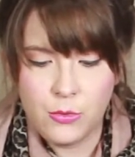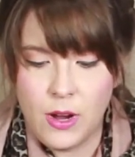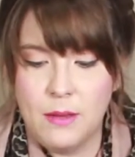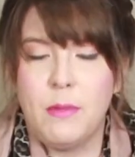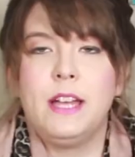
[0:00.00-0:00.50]

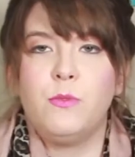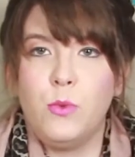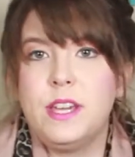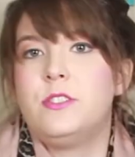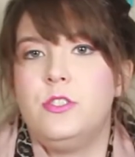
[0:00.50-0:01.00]
write my
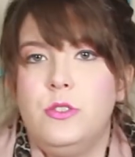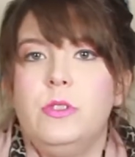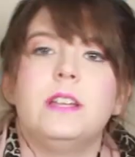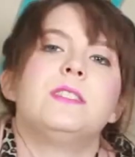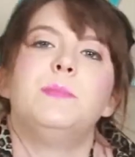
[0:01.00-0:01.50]
week to-do
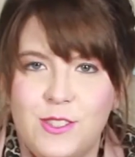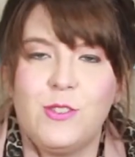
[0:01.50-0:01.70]
list.